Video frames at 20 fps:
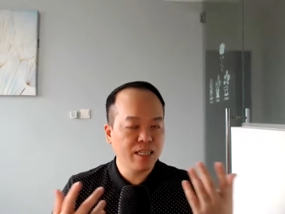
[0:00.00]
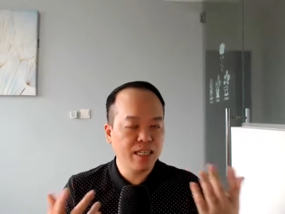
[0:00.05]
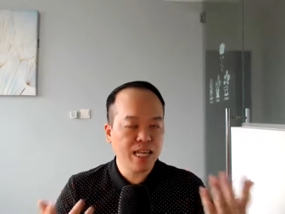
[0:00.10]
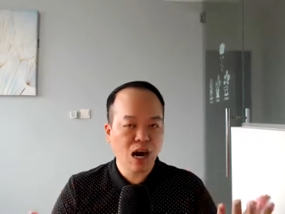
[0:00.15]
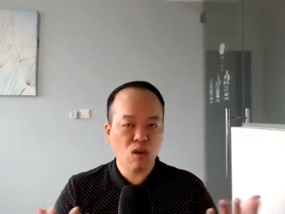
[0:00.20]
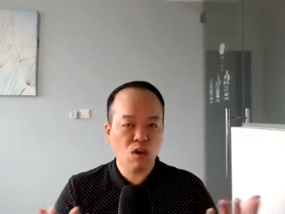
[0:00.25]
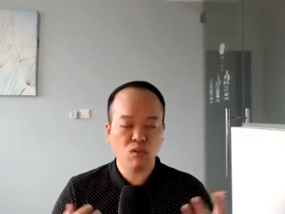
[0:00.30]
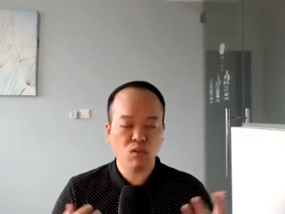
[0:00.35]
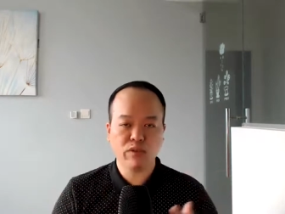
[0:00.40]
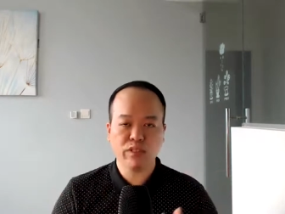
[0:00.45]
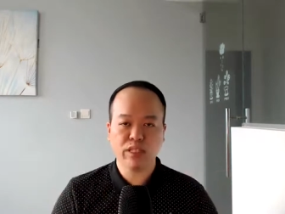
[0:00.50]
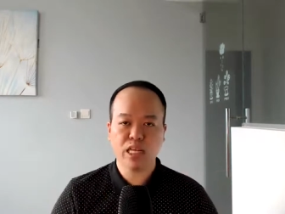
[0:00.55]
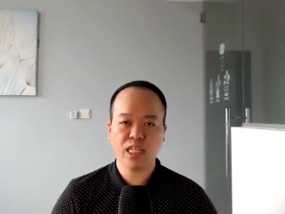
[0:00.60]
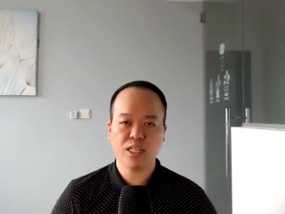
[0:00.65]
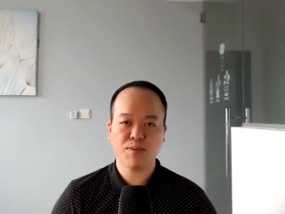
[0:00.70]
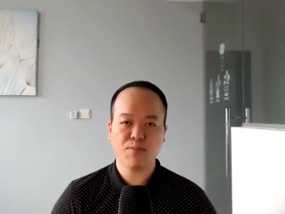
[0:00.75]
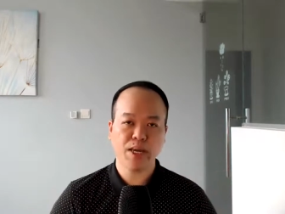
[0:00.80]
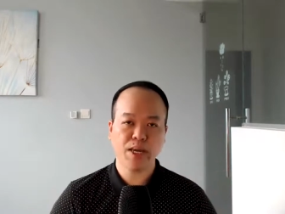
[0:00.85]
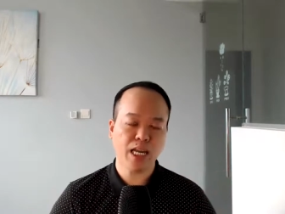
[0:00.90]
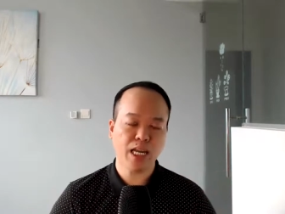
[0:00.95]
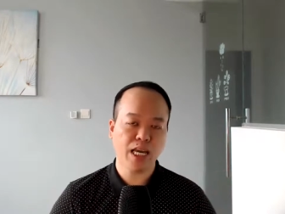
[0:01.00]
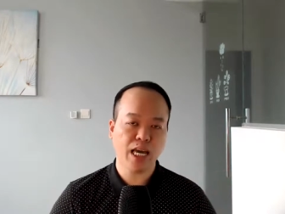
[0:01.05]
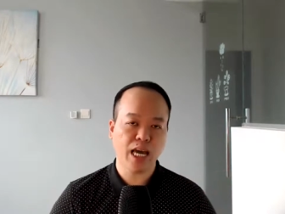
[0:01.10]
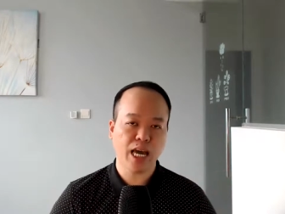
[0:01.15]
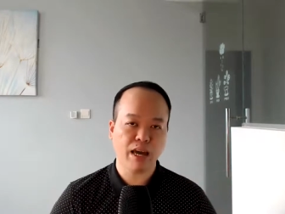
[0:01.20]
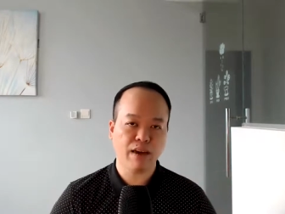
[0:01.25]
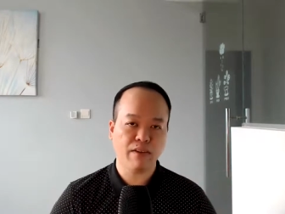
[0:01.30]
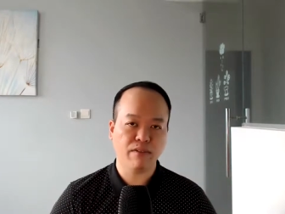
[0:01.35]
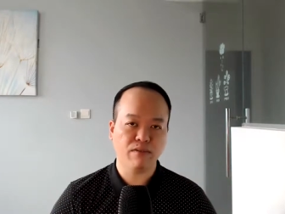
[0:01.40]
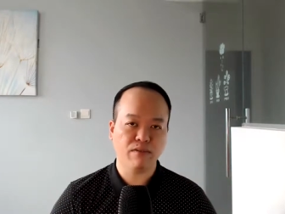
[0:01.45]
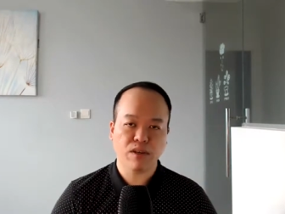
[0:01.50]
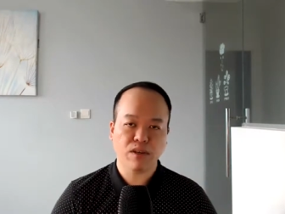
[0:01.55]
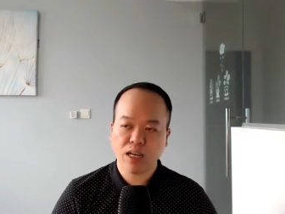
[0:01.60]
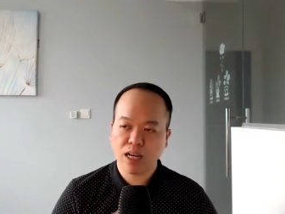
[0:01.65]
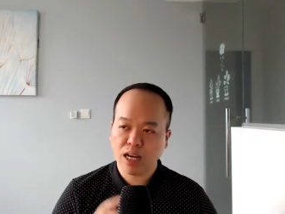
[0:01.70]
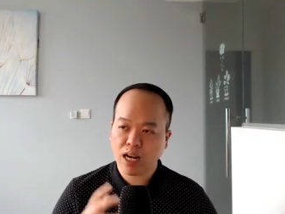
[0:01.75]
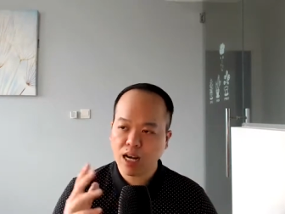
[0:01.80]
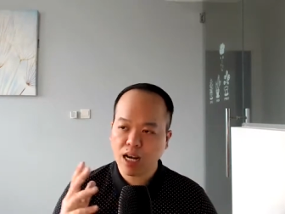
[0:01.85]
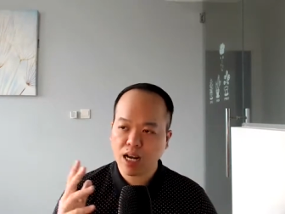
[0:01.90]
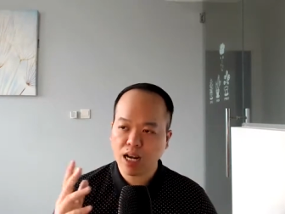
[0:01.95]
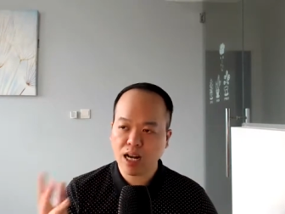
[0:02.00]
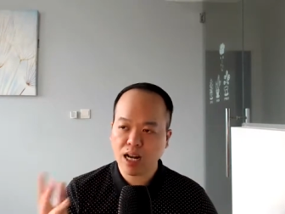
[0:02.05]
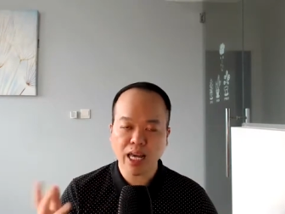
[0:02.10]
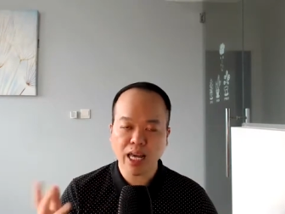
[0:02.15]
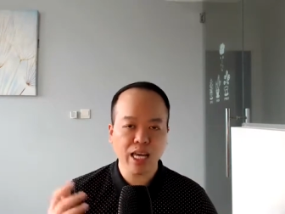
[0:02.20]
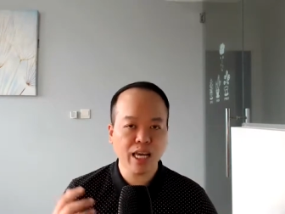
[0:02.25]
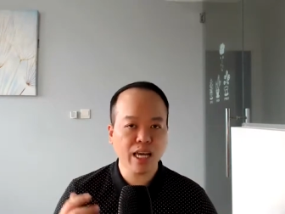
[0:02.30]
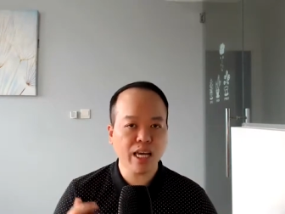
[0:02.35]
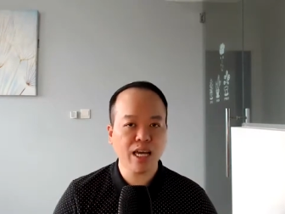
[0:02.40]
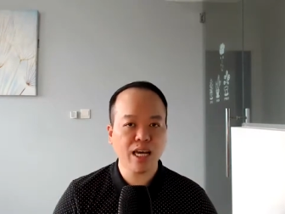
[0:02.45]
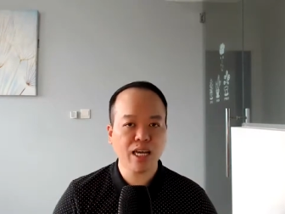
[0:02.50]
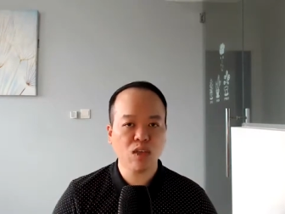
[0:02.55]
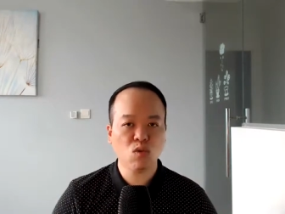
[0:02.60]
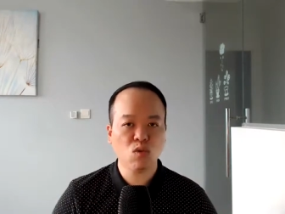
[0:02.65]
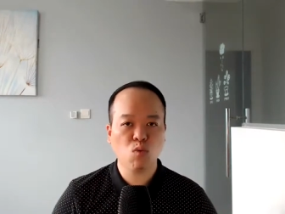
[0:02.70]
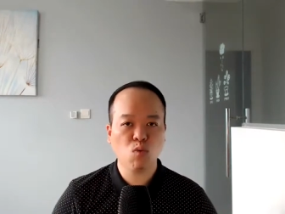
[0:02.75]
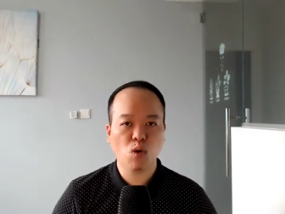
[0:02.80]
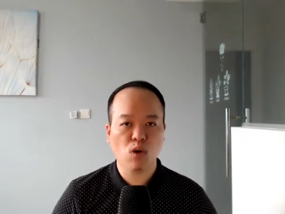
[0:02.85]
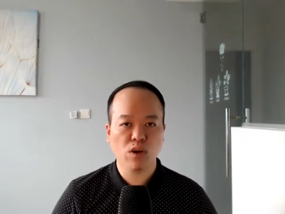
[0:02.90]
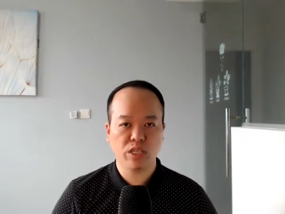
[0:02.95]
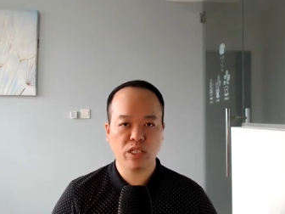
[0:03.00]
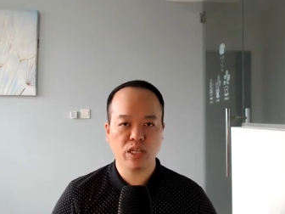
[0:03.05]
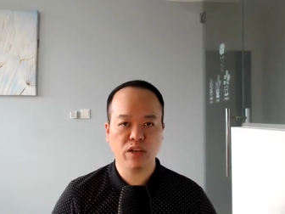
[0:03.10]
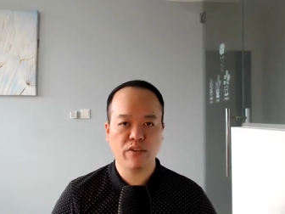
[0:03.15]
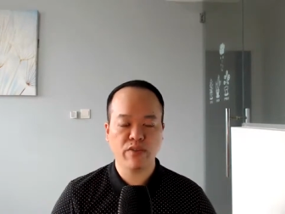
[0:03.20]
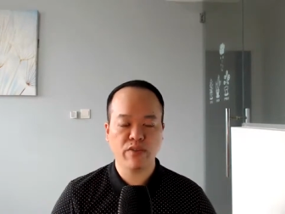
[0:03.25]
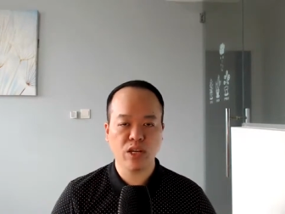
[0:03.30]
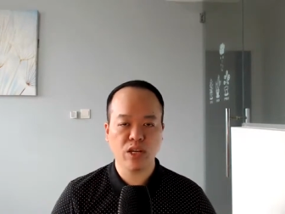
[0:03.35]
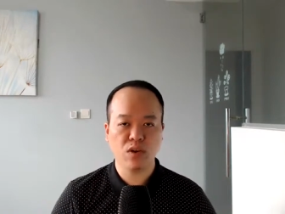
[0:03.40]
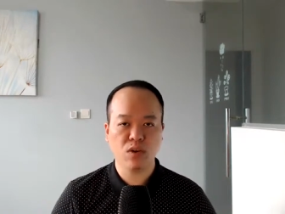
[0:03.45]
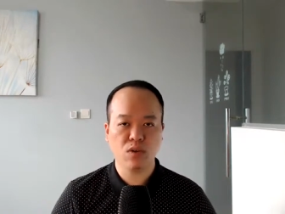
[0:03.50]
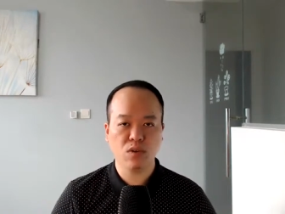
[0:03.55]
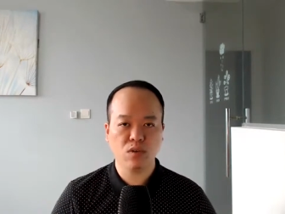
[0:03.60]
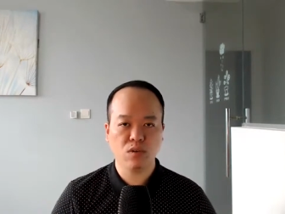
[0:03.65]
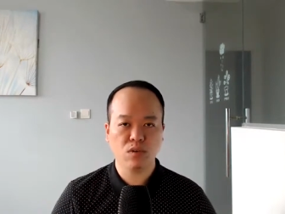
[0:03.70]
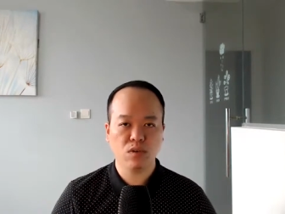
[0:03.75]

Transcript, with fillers: download this PDF, click here to watch the video.